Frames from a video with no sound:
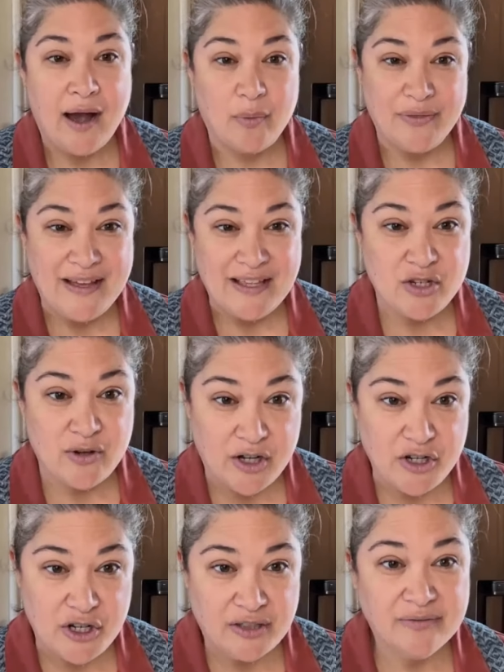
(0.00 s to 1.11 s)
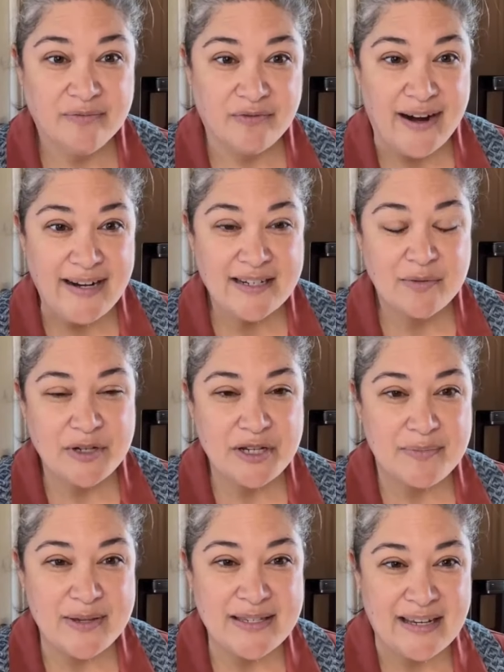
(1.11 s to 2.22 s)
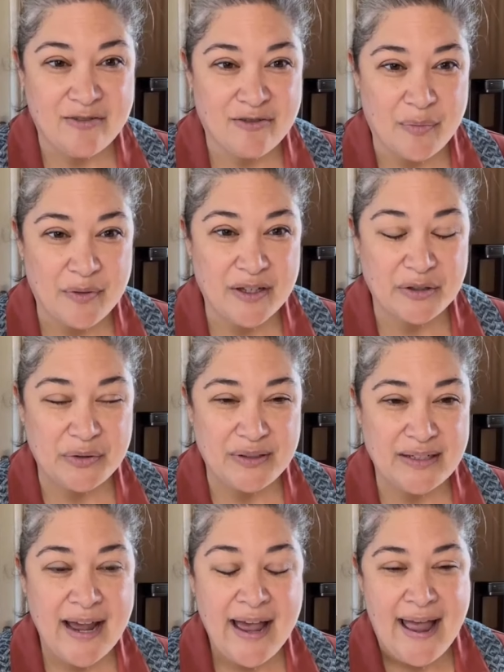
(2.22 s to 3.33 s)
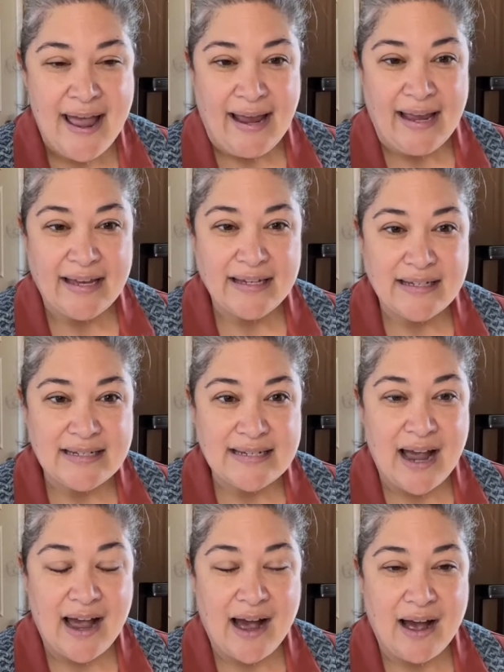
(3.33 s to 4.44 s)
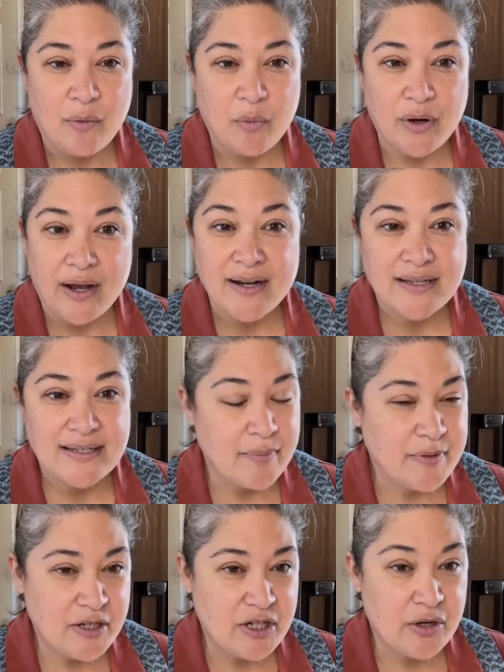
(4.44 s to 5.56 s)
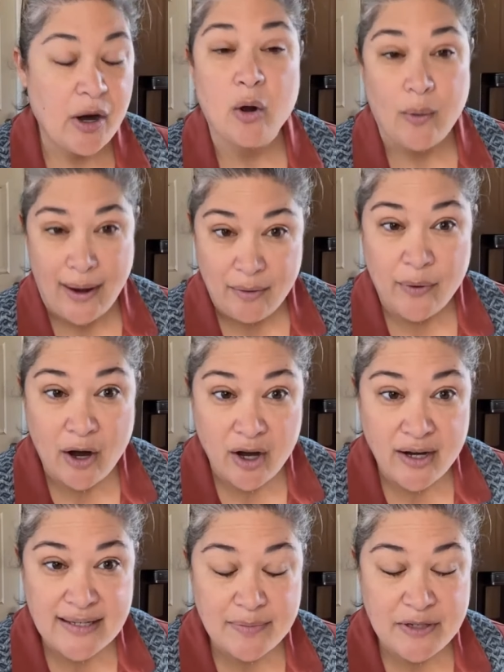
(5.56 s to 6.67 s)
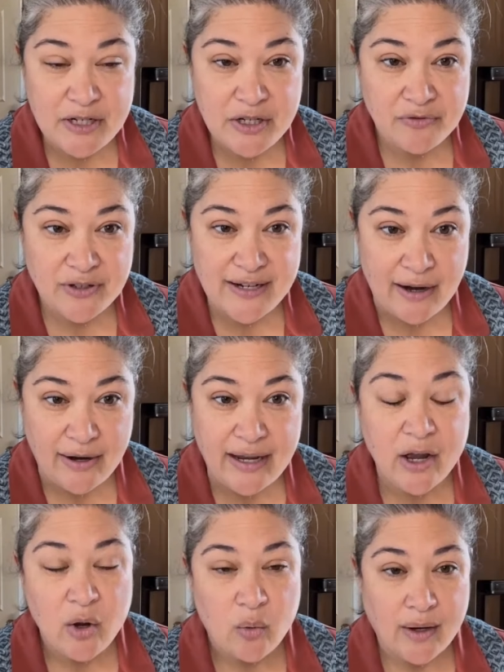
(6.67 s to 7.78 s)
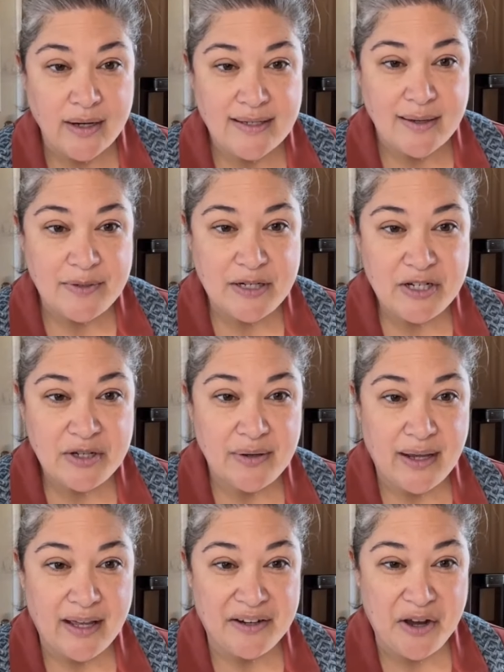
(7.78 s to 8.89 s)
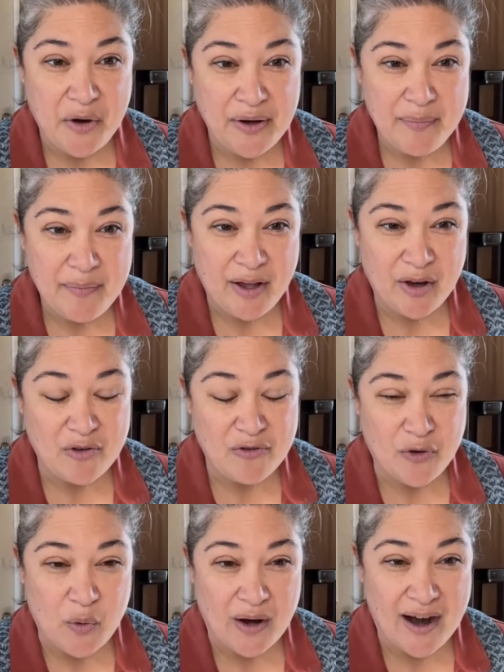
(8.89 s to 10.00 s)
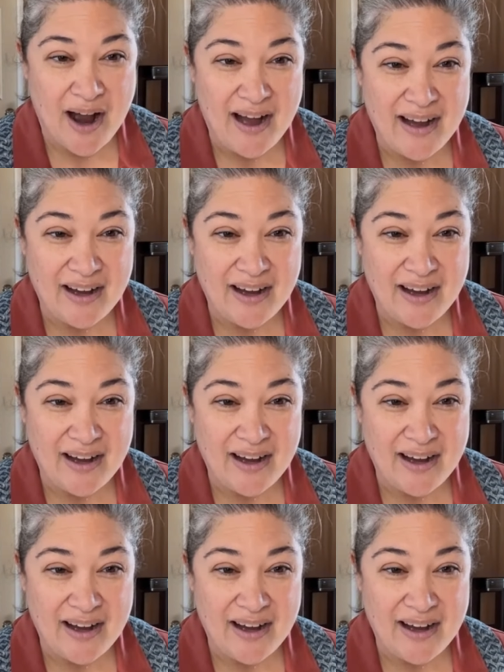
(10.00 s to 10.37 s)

with that structure, right, which is missing from the gluten. And we're not going to substitute. Oh, and we are going to substitute for dairy. We're going to substitute in coconut milk for